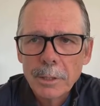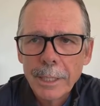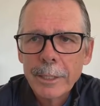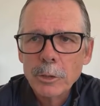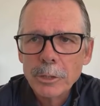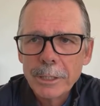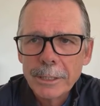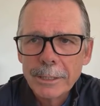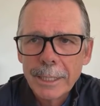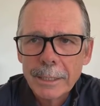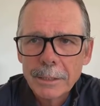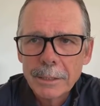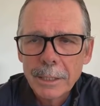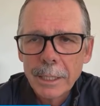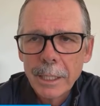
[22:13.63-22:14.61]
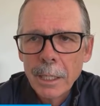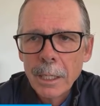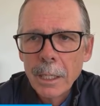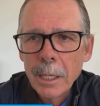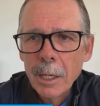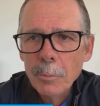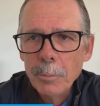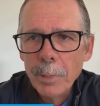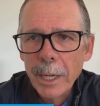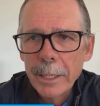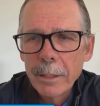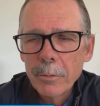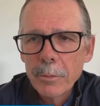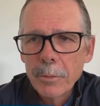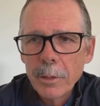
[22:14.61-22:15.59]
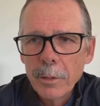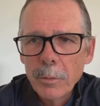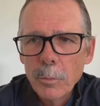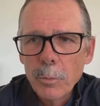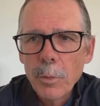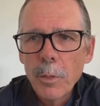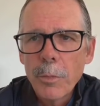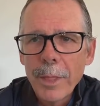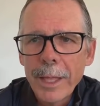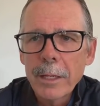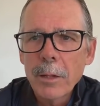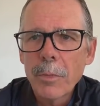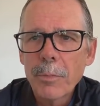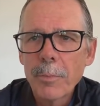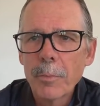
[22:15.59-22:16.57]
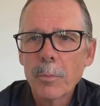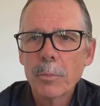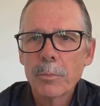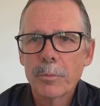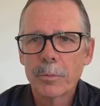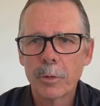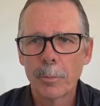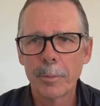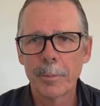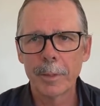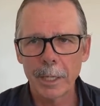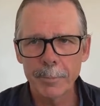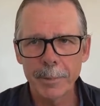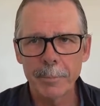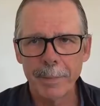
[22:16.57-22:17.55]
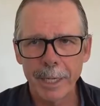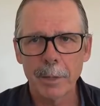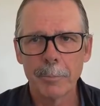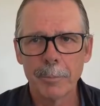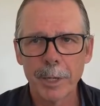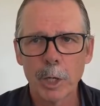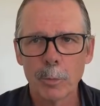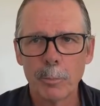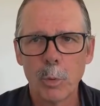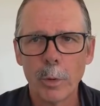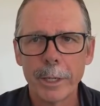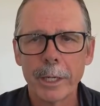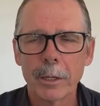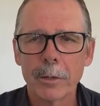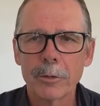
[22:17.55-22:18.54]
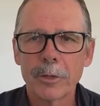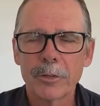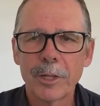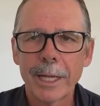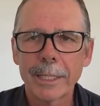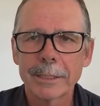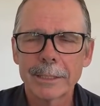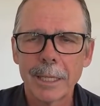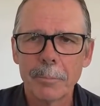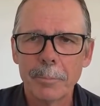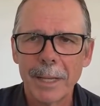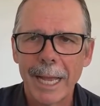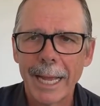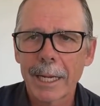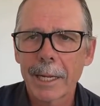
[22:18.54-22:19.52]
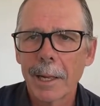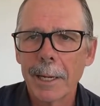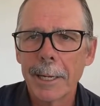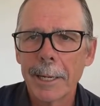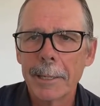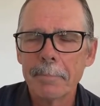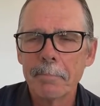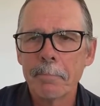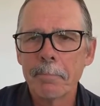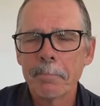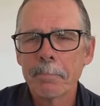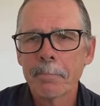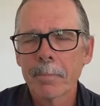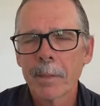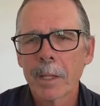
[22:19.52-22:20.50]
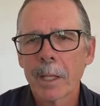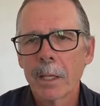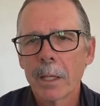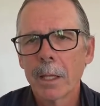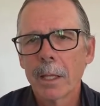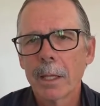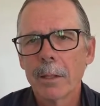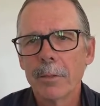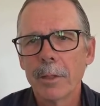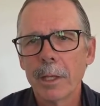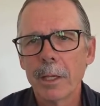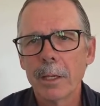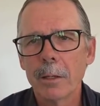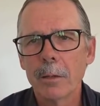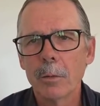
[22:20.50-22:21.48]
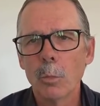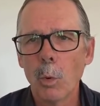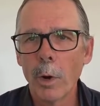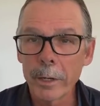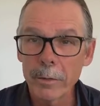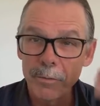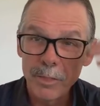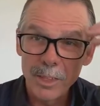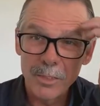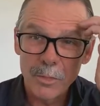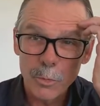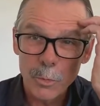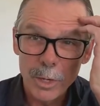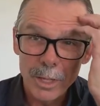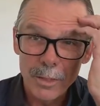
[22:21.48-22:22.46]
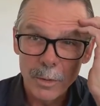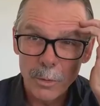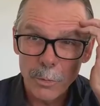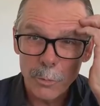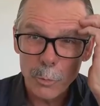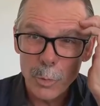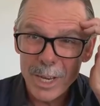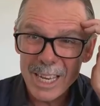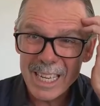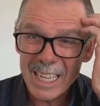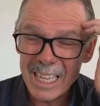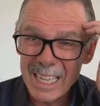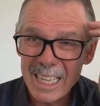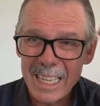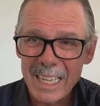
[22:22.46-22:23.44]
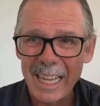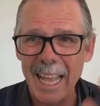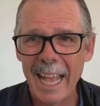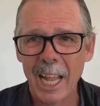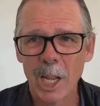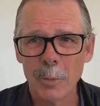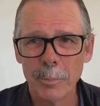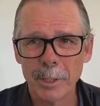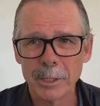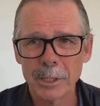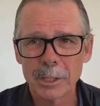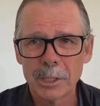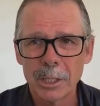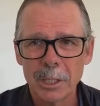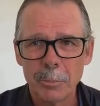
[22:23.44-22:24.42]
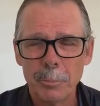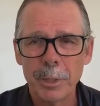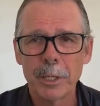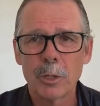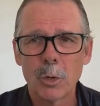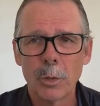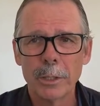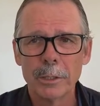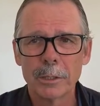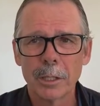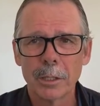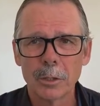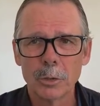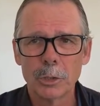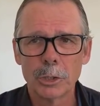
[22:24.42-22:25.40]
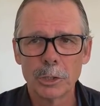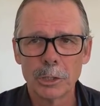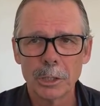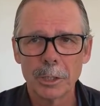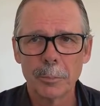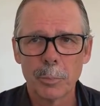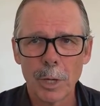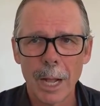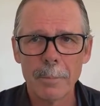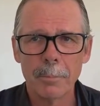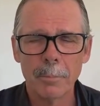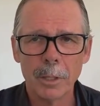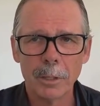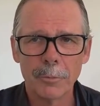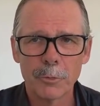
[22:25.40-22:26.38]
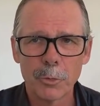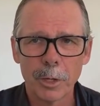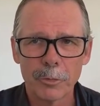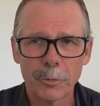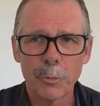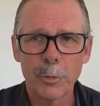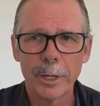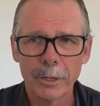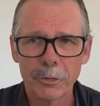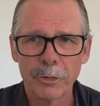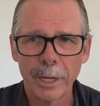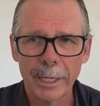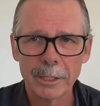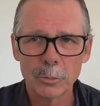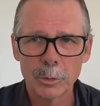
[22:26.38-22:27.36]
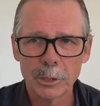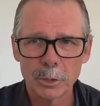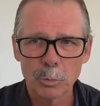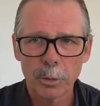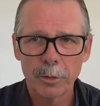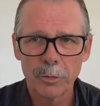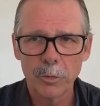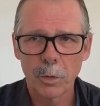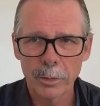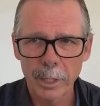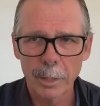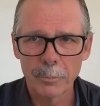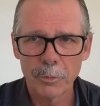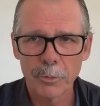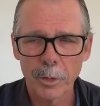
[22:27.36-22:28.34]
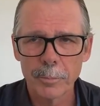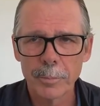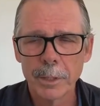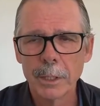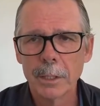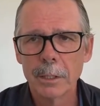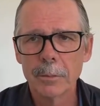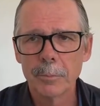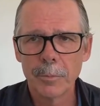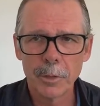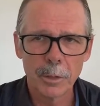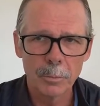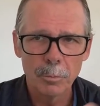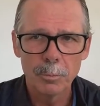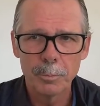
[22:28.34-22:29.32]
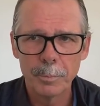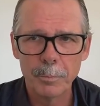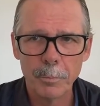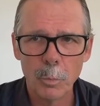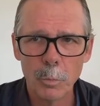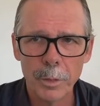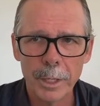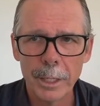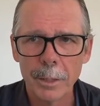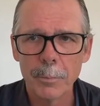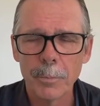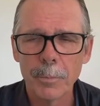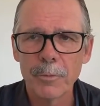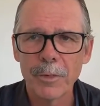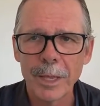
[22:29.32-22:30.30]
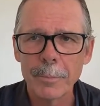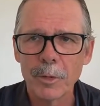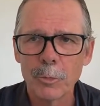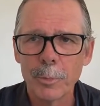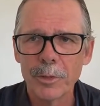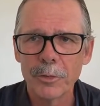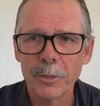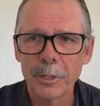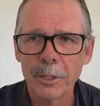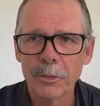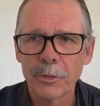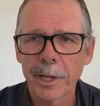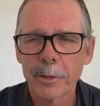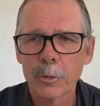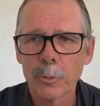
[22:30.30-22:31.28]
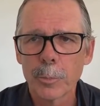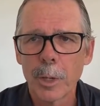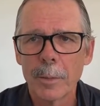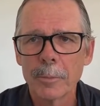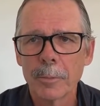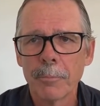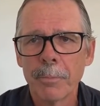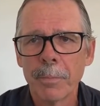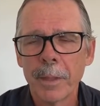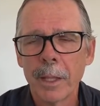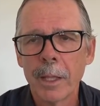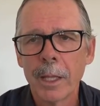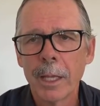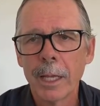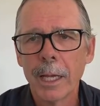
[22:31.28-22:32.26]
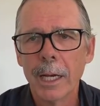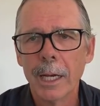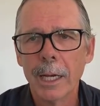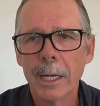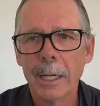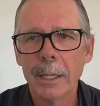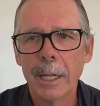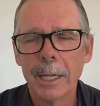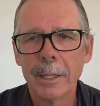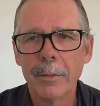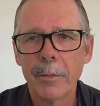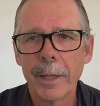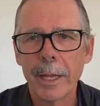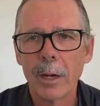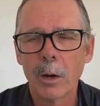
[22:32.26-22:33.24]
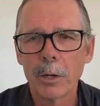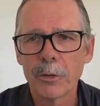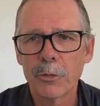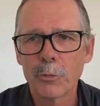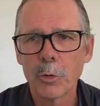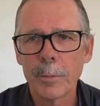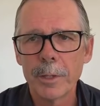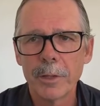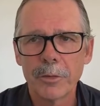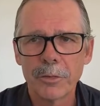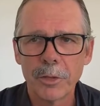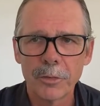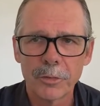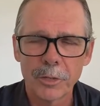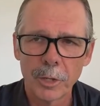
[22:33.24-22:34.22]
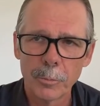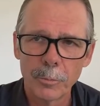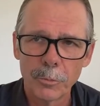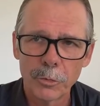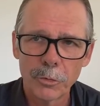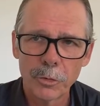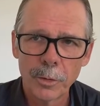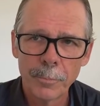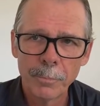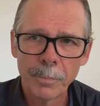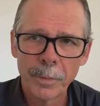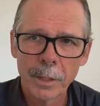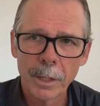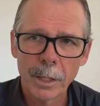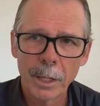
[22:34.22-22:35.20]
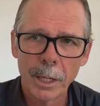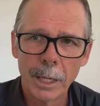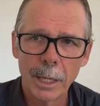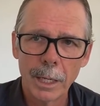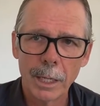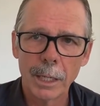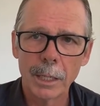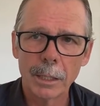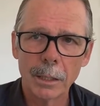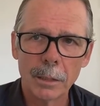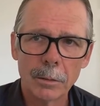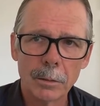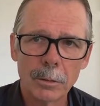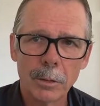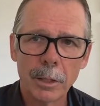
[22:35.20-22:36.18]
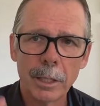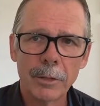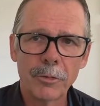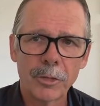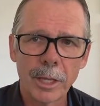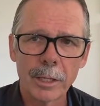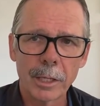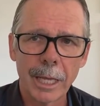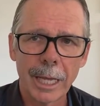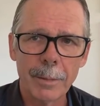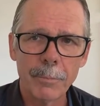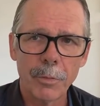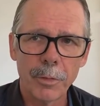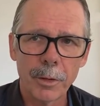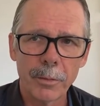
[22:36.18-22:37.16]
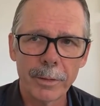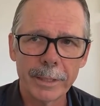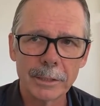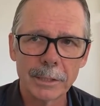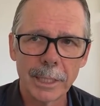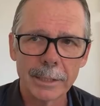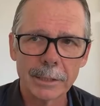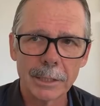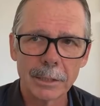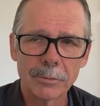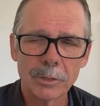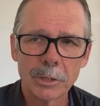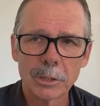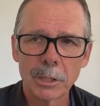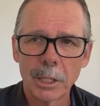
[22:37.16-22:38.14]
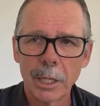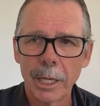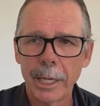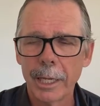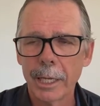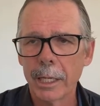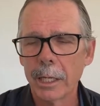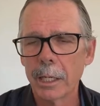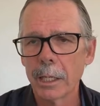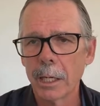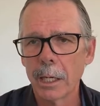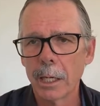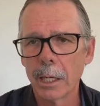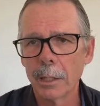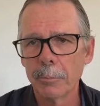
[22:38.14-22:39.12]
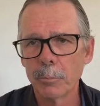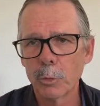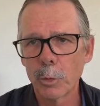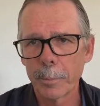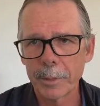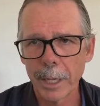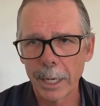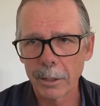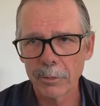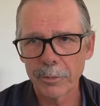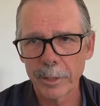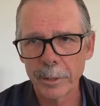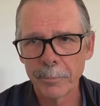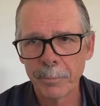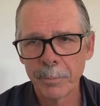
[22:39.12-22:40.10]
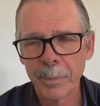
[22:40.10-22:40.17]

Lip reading: energy intensity. But let me make a bigger point here. To take a step back, there are three key elements to the Bitcoin solution to the problem of trust-free exchange, which is where this all comes from, the famous Byzantine generals problem. And they are distributed systems, game theory incentives, and cryptography.